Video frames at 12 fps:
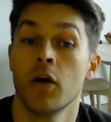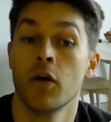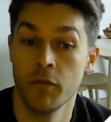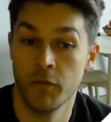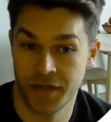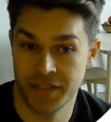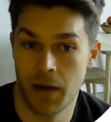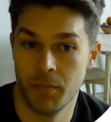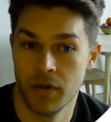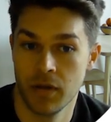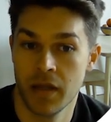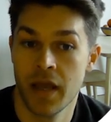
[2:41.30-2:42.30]
For
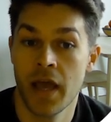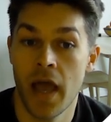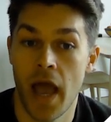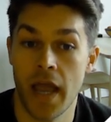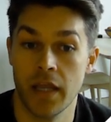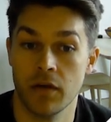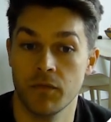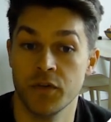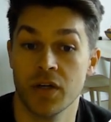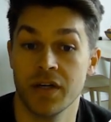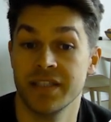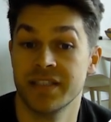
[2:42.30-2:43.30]
example, a
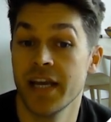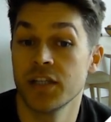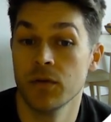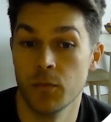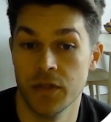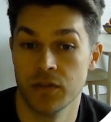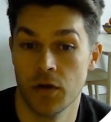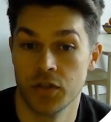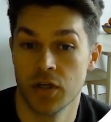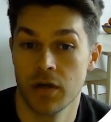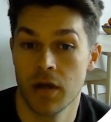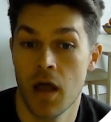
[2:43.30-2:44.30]
visualization
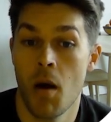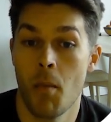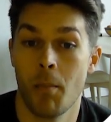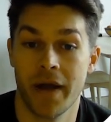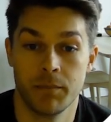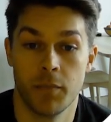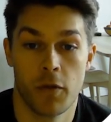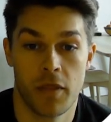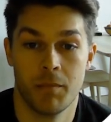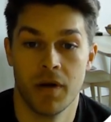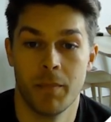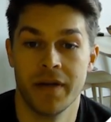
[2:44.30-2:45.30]
researcher might both
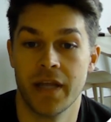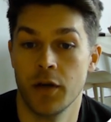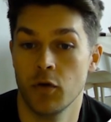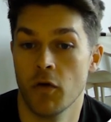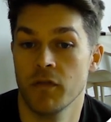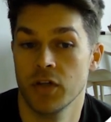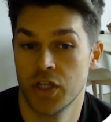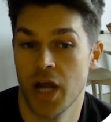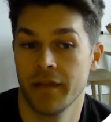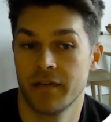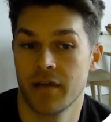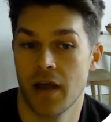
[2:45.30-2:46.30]
implement a novel
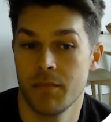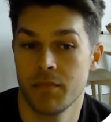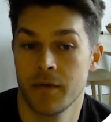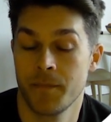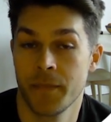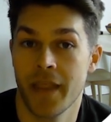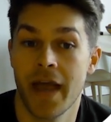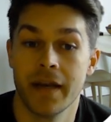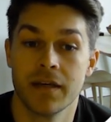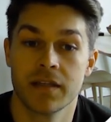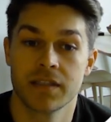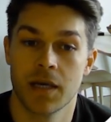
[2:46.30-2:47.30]
charts type
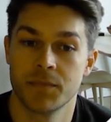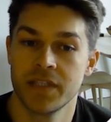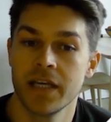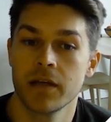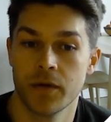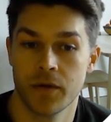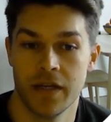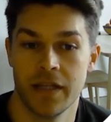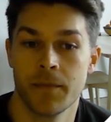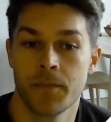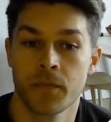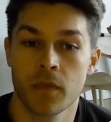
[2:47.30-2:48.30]
and
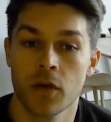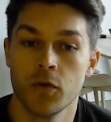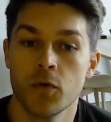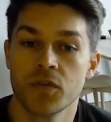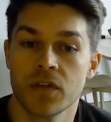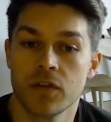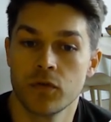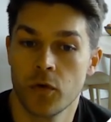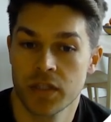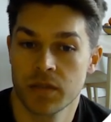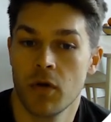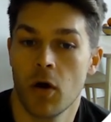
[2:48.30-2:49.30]
subsequently use it to
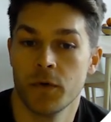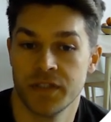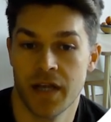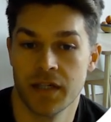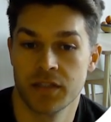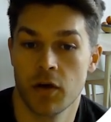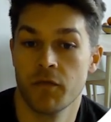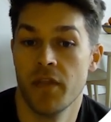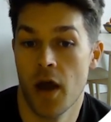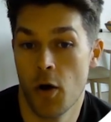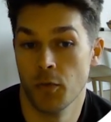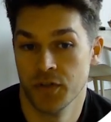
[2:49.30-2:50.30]
explore results of
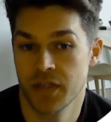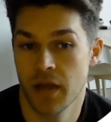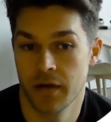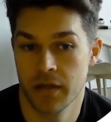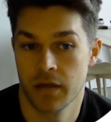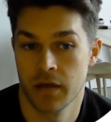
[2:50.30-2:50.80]
their own study.